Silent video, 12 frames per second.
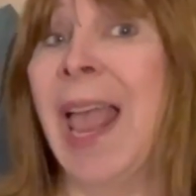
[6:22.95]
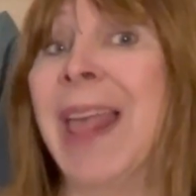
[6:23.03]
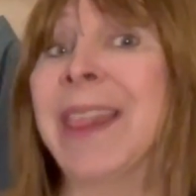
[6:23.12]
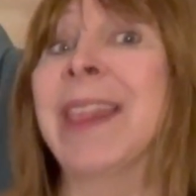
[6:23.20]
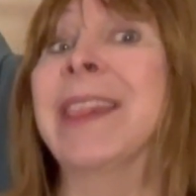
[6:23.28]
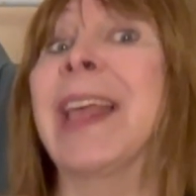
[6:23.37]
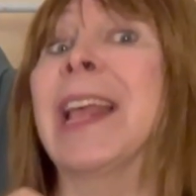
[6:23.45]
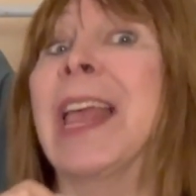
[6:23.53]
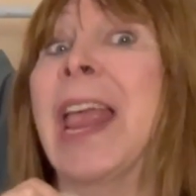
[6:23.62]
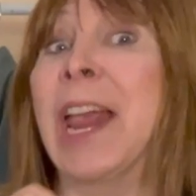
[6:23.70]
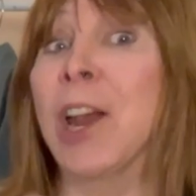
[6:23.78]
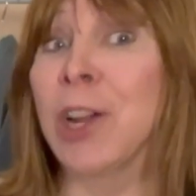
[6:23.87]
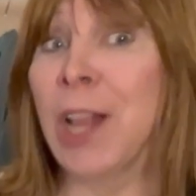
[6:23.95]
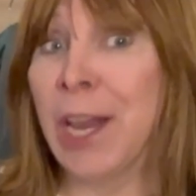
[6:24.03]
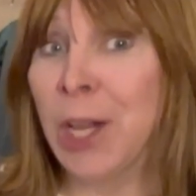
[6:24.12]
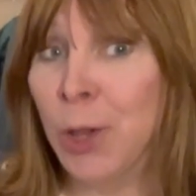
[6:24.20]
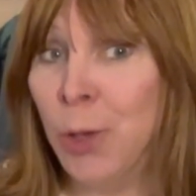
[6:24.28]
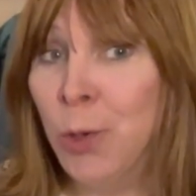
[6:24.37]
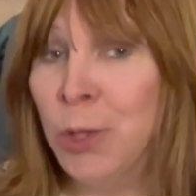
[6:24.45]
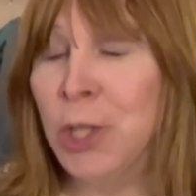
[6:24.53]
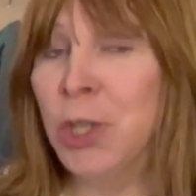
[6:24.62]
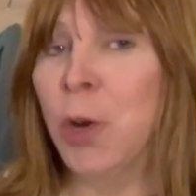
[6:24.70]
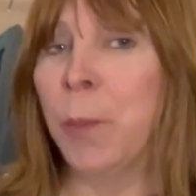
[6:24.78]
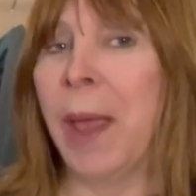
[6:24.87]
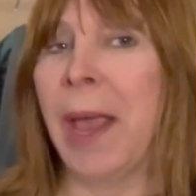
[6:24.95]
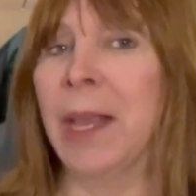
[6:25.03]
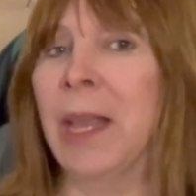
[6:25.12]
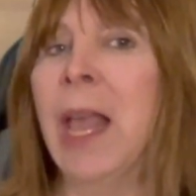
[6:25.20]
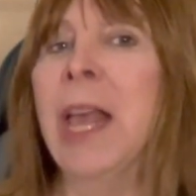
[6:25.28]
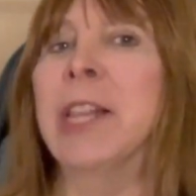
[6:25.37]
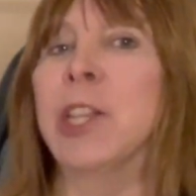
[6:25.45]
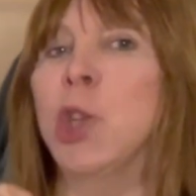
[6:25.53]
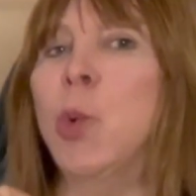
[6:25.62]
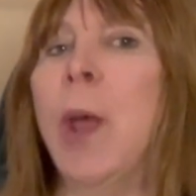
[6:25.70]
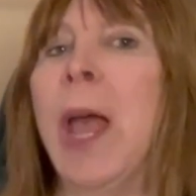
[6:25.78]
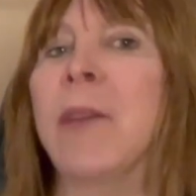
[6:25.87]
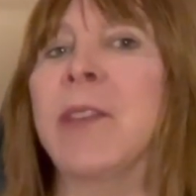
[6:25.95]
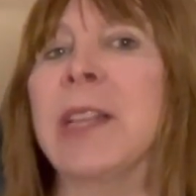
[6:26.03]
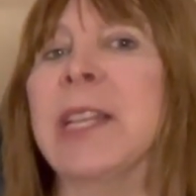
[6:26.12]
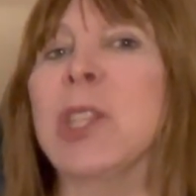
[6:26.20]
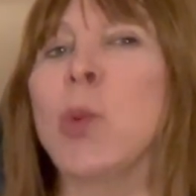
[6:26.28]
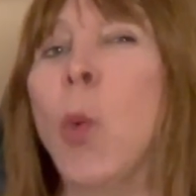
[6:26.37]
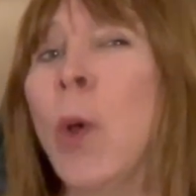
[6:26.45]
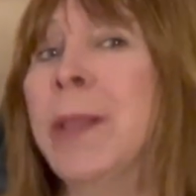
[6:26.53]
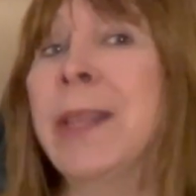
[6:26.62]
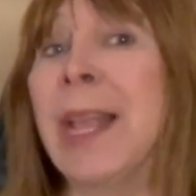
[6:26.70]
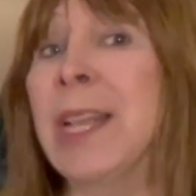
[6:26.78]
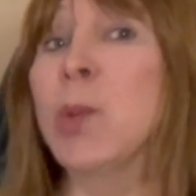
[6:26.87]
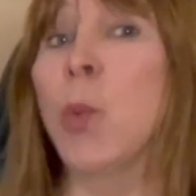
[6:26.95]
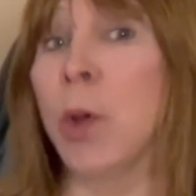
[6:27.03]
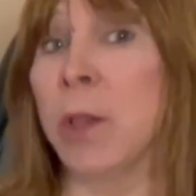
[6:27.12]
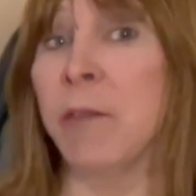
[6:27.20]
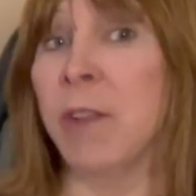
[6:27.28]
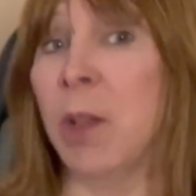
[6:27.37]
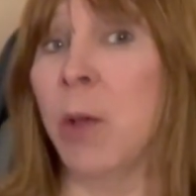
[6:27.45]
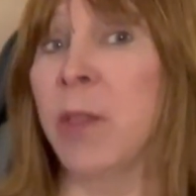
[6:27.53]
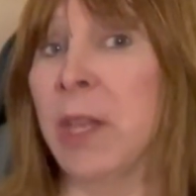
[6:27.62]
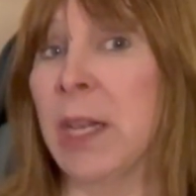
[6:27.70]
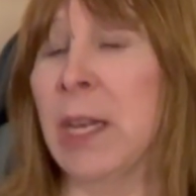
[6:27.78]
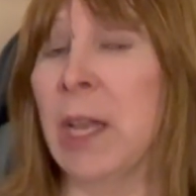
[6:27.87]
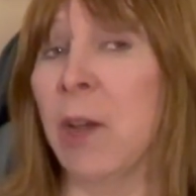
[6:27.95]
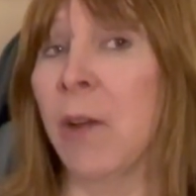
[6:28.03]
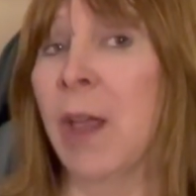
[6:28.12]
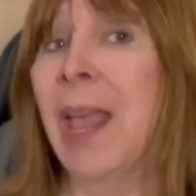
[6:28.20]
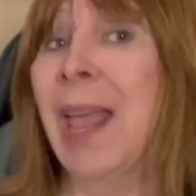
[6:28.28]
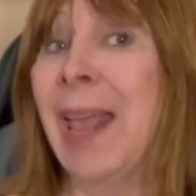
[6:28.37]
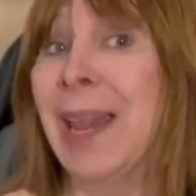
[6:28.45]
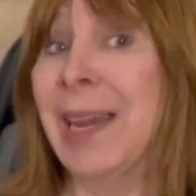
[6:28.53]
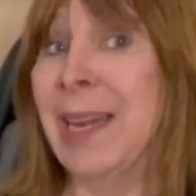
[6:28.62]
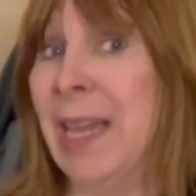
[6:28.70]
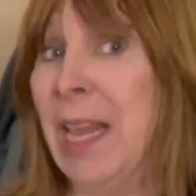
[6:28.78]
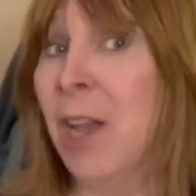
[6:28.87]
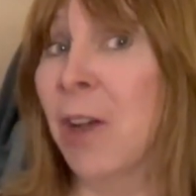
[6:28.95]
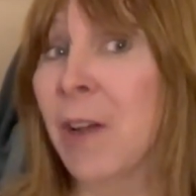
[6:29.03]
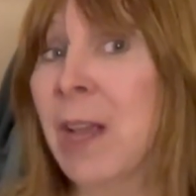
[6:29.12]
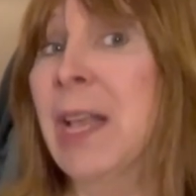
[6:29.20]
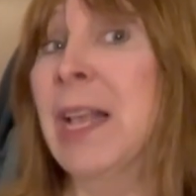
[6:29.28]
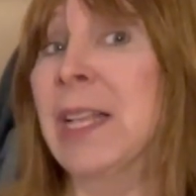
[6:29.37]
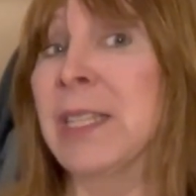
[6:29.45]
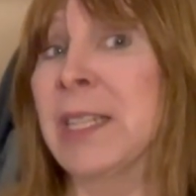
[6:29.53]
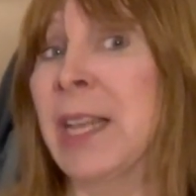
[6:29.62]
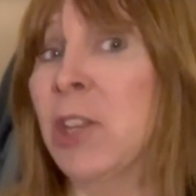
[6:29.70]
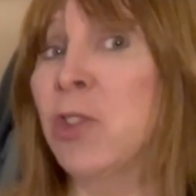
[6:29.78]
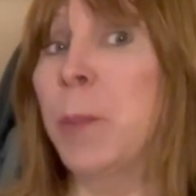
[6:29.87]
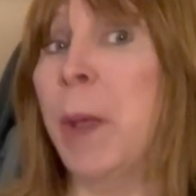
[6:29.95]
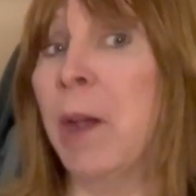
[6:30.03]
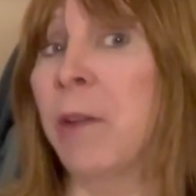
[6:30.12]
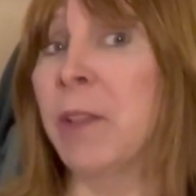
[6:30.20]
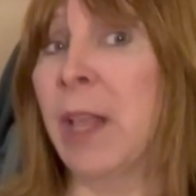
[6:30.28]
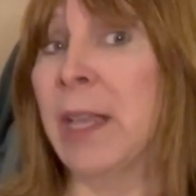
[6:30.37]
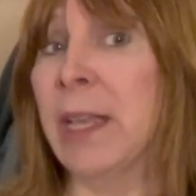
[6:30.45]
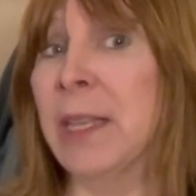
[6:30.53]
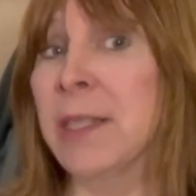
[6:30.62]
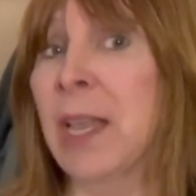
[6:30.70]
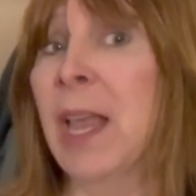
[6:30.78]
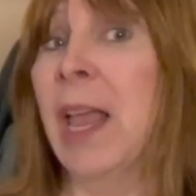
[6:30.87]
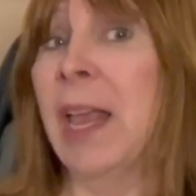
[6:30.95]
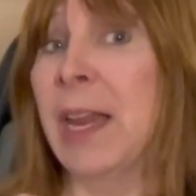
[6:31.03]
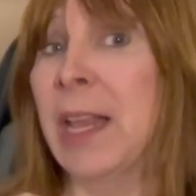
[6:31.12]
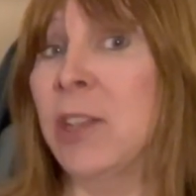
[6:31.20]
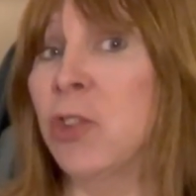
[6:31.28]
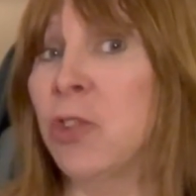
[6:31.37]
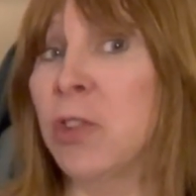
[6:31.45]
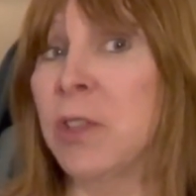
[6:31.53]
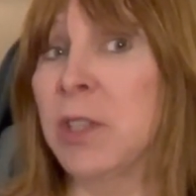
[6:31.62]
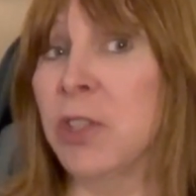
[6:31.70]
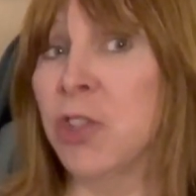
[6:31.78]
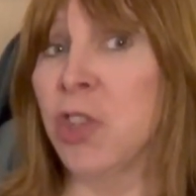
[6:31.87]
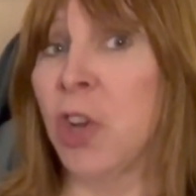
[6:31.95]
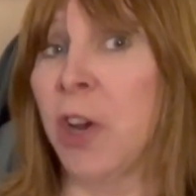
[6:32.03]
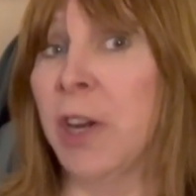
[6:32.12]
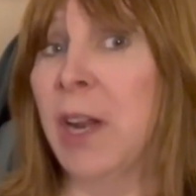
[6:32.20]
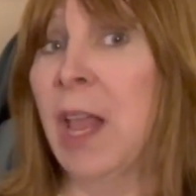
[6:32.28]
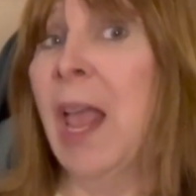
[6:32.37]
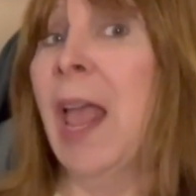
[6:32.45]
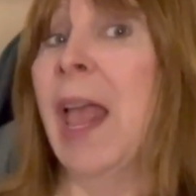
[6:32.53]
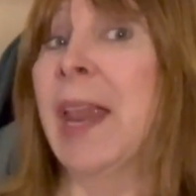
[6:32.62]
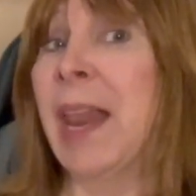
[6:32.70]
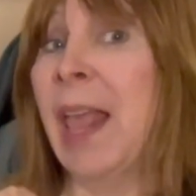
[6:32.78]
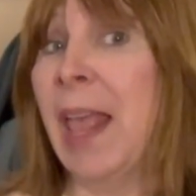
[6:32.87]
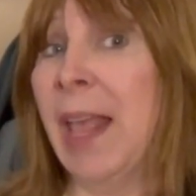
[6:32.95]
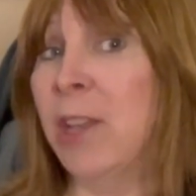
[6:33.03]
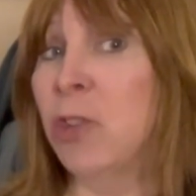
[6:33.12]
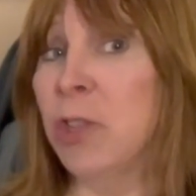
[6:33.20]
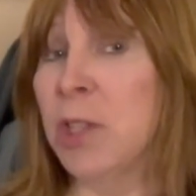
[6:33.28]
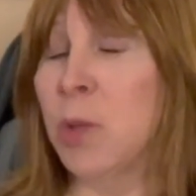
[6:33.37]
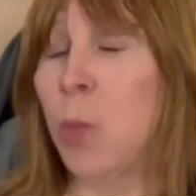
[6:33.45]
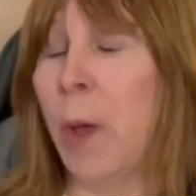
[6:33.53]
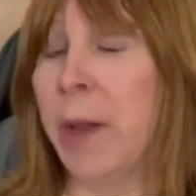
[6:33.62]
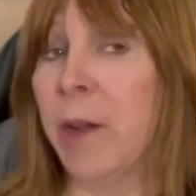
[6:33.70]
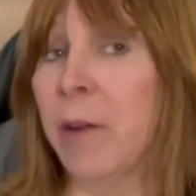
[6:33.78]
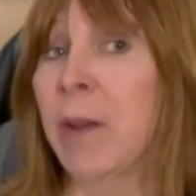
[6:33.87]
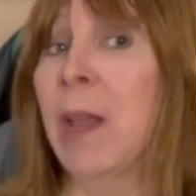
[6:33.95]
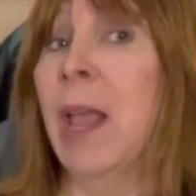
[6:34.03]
and then the airline loses your bag, that you have at least 1 day's worth of clothing in here. And here is an extra pair of leggings, an extra shirt, an extra sweater,